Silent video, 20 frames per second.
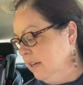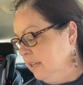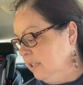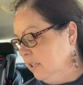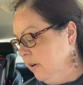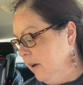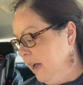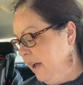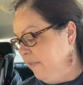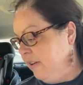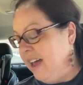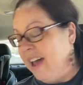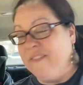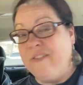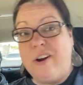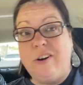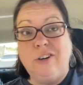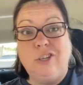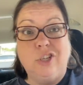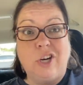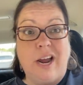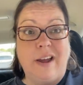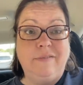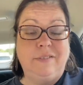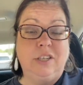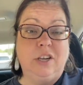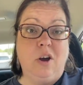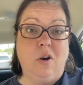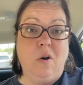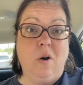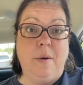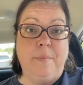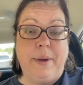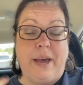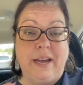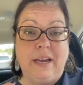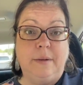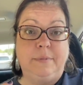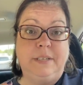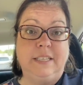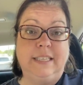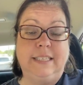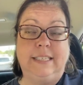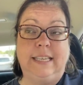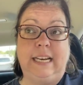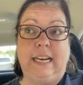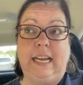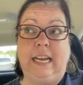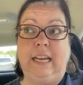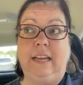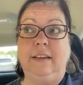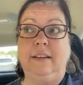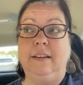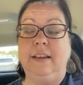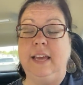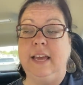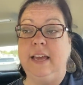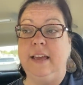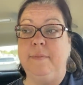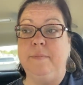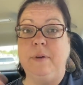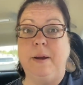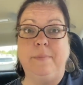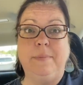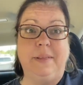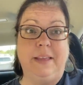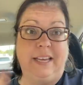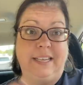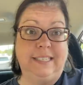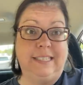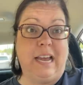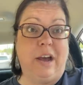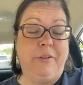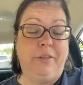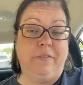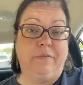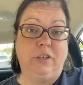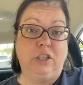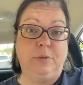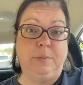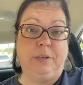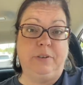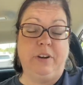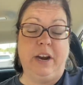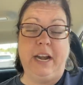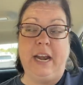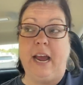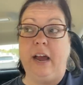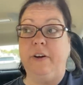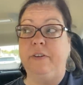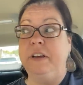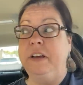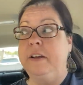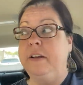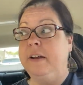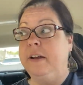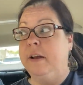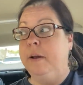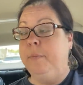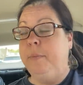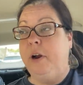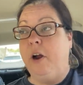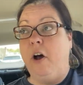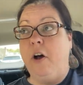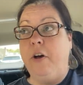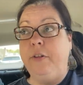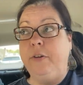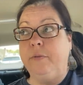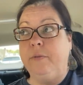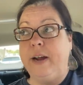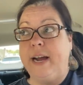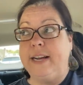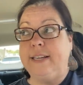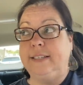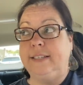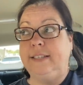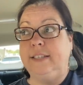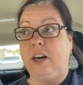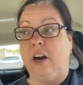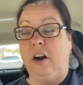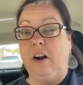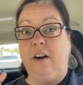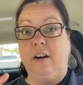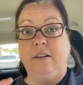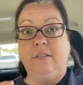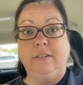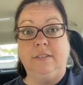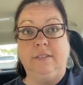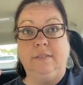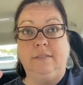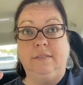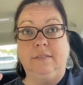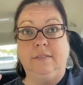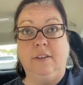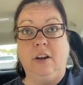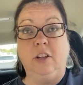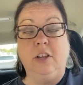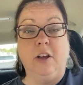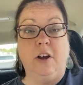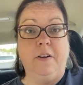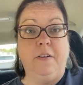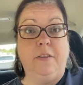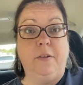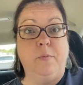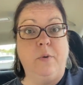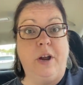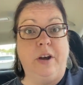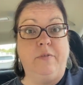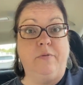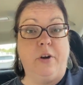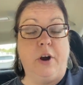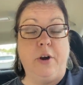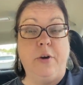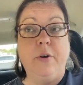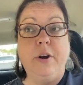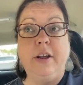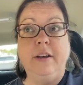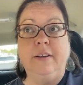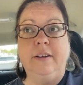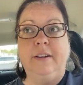So I have a 30-minute drive to go back up to the city. And I'm like south of Richmond right now. But all the rest are along the one road,